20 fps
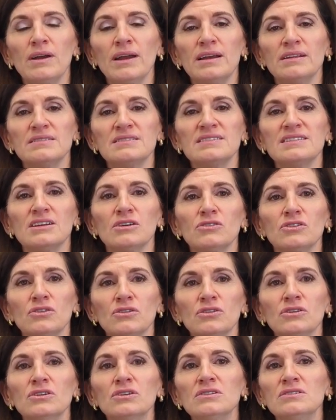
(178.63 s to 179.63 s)
and sell your
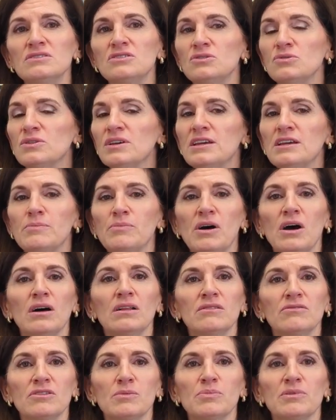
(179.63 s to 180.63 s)
goods, you keep all
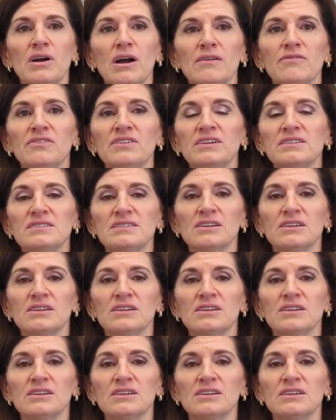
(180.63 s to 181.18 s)
of the profit.